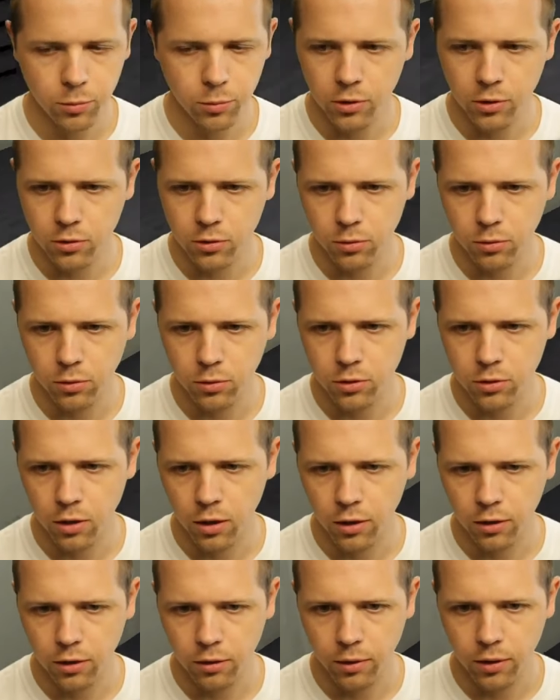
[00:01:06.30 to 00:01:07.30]
storage
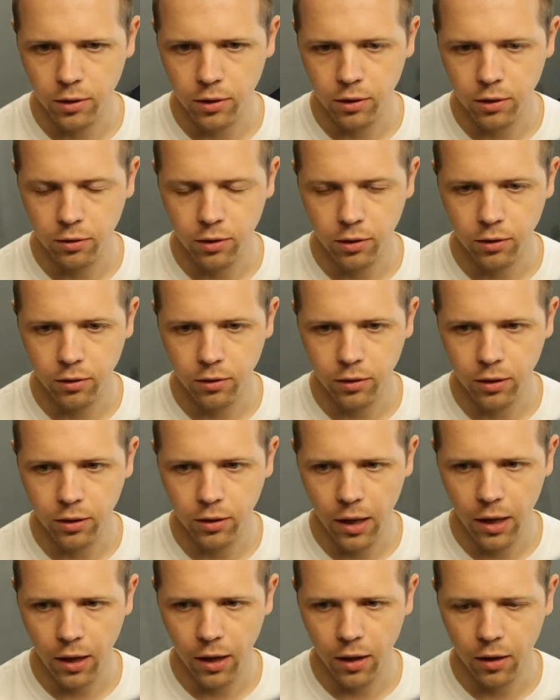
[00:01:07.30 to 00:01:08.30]
locker right down here.
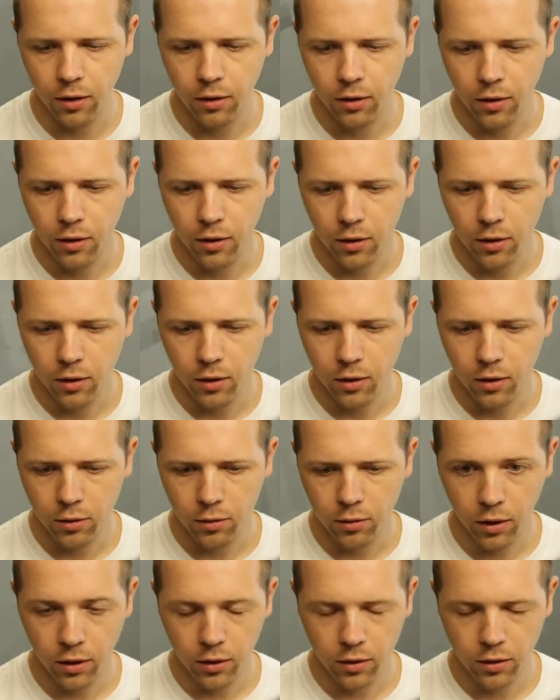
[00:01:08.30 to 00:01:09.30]
Yeah.
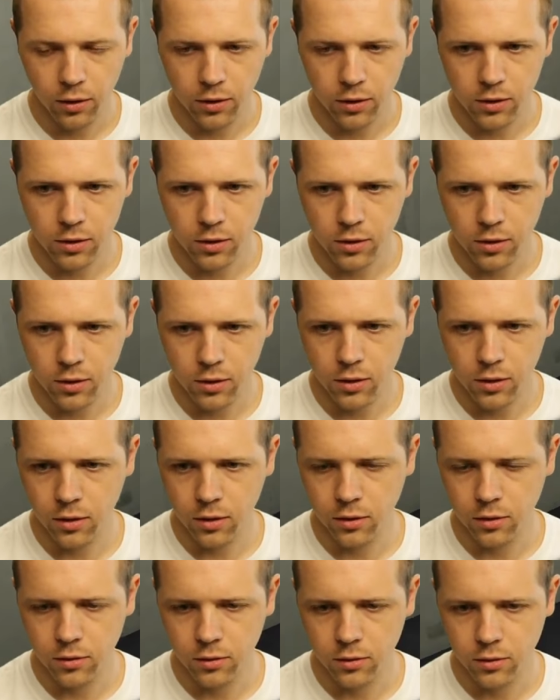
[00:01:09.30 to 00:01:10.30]
Okay, let's see.
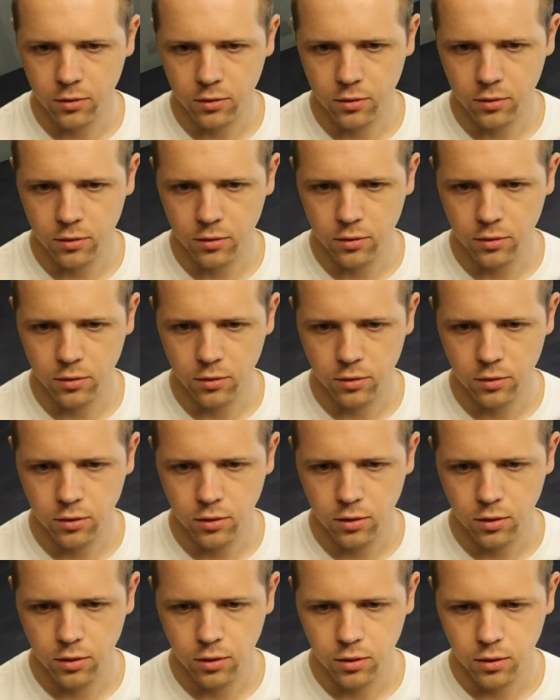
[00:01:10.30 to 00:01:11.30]

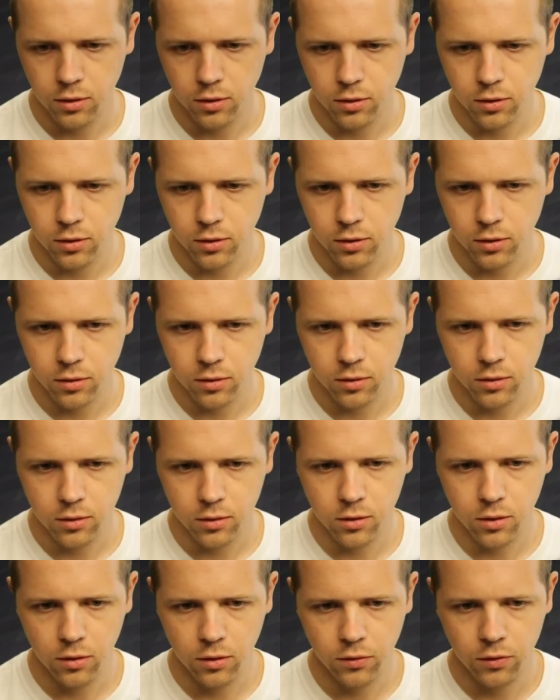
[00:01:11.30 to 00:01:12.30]
Let's
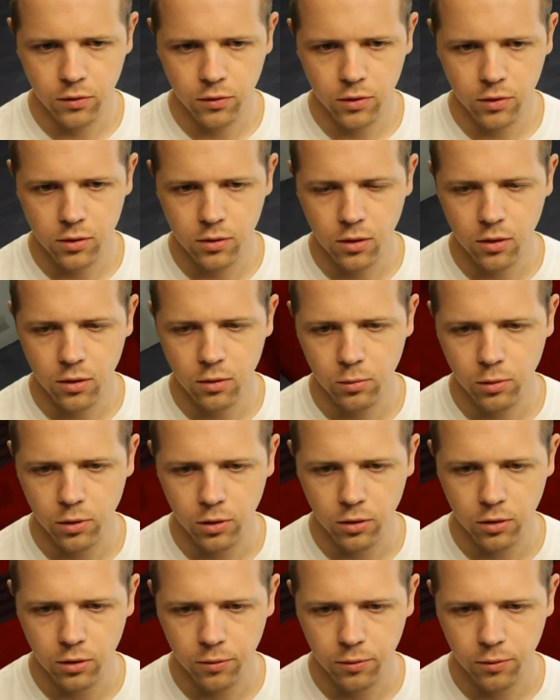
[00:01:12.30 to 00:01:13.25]
see if this is gonna work.